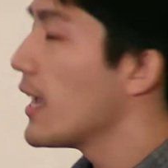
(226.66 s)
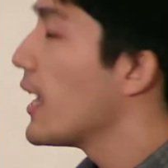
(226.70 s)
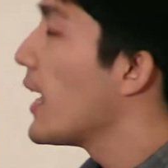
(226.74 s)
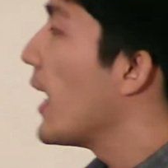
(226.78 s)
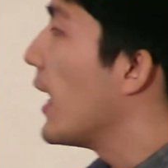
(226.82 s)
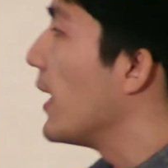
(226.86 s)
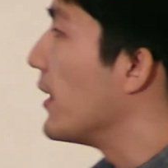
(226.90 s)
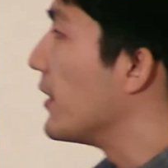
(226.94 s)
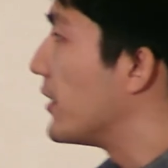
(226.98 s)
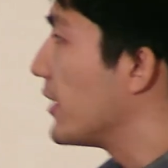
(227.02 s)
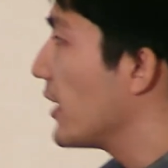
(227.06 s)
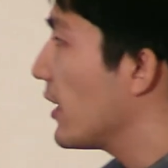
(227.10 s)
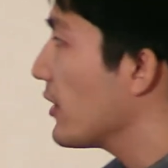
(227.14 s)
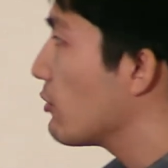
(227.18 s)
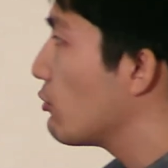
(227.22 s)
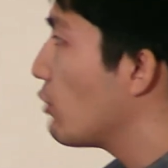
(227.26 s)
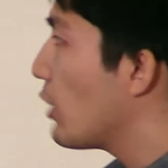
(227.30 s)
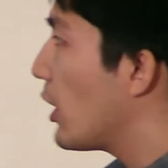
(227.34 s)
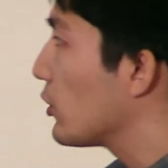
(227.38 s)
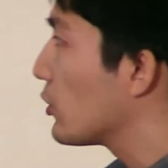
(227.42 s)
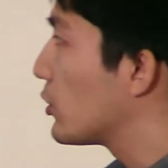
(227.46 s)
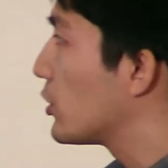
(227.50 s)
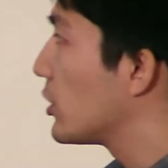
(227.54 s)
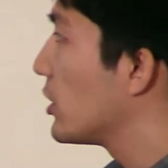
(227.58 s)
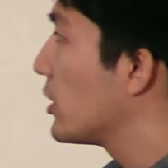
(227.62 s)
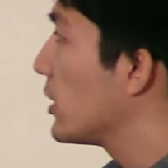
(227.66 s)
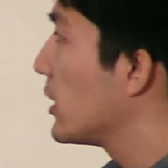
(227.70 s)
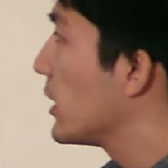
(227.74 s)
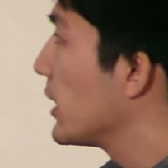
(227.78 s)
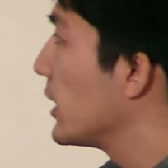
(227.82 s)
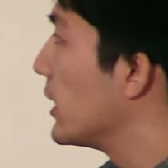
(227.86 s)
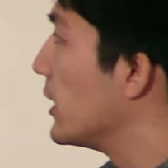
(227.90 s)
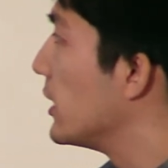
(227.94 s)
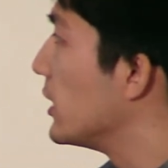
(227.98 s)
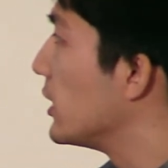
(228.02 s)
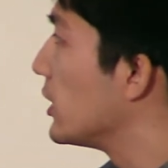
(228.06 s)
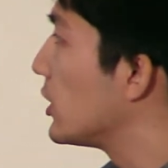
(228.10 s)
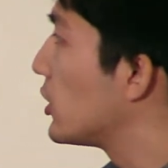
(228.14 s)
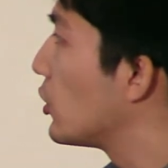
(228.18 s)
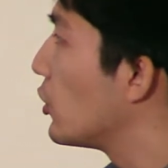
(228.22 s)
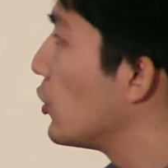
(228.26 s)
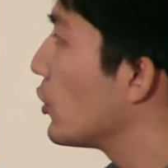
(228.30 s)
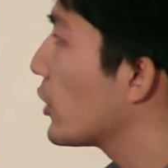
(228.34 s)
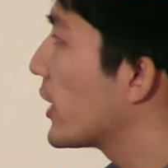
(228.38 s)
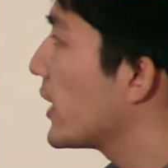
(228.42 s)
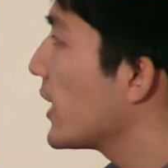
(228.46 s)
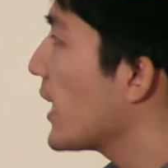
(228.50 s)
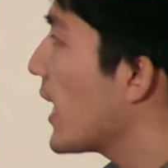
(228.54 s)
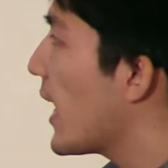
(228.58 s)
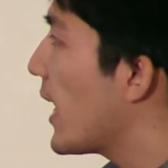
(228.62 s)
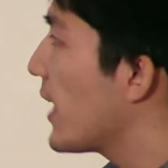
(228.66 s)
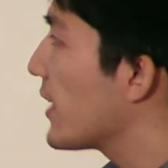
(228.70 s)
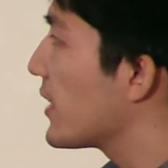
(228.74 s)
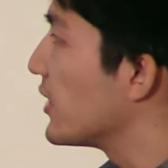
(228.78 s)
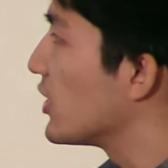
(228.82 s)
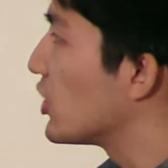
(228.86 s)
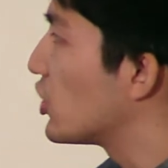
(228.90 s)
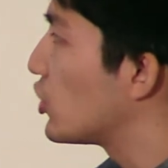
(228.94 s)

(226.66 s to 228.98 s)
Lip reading: And the other route is looking at the